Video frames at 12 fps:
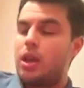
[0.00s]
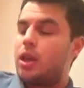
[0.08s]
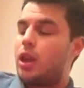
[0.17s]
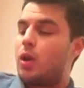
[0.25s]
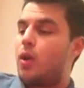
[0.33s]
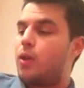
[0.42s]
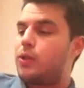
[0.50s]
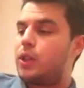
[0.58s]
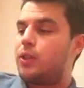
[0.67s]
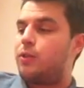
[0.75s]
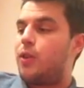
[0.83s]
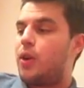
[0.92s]
Now, after
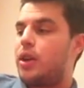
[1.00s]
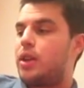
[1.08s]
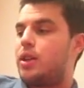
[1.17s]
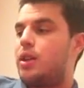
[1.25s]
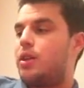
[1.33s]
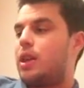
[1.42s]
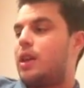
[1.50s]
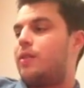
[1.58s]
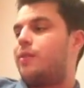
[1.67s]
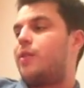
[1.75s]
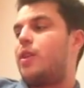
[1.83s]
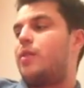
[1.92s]
the fight, he
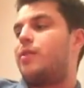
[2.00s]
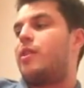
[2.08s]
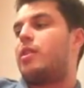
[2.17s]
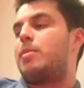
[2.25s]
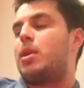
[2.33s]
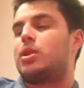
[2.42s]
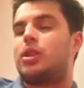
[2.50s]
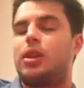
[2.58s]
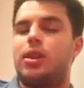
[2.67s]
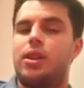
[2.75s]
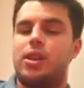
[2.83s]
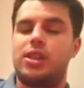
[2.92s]
confirmed very much
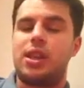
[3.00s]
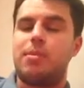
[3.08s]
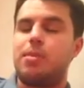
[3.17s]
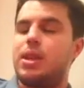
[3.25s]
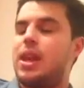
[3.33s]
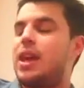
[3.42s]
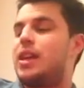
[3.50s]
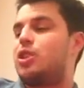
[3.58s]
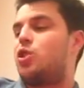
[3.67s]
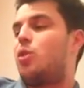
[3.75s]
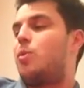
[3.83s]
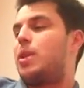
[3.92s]
that the December date
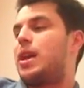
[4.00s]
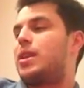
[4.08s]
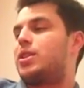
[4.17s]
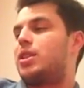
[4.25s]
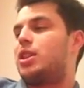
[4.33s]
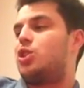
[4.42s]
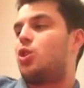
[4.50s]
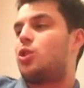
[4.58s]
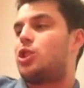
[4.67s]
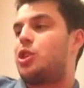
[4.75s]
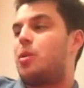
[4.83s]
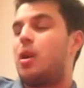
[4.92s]
is on with Anthony
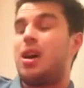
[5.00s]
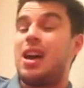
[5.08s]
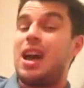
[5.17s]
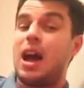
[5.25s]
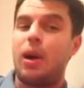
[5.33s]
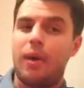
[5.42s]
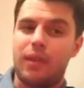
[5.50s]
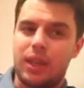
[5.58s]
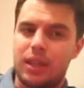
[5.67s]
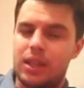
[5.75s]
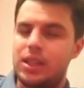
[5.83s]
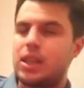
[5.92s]
Joshua. However,
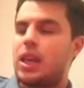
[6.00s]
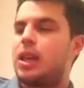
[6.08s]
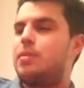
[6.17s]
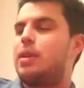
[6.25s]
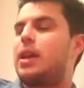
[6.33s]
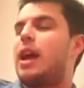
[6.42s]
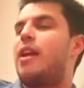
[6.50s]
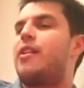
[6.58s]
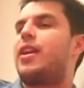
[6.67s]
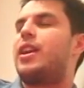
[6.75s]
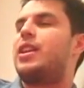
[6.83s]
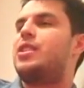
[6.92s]
he did say he'd been
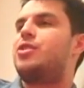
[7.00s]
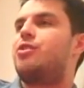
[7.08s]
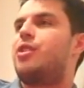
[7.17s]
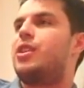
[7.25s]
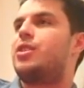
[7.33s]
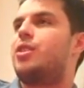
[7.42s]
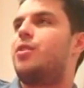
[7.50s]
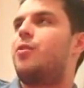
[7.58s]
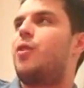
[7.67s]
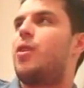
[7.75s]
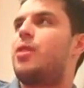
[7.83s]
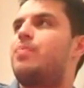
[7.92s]
carrying an injury into the
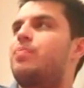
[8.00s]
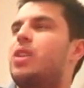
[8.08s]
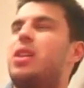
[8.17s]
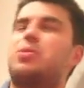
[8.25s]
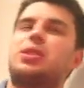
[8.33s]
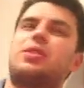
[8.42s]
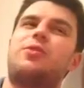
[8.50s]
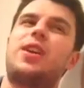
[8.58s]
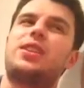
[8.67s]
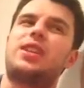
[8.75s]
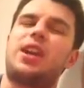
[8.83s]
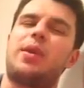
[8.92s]
fight, and it was
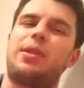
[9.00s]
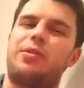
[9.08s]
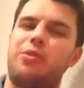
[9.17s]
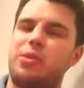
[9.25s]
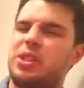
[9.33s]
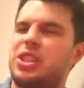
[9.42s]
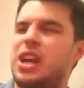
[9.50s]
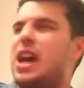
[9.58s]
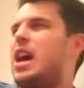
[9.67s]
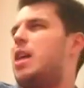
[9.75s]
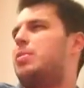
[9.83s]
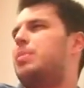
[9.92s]
affecting how he threw his
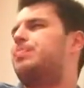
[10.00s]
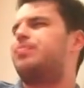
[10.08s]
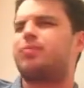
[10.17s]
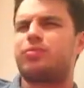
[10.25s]
jab, and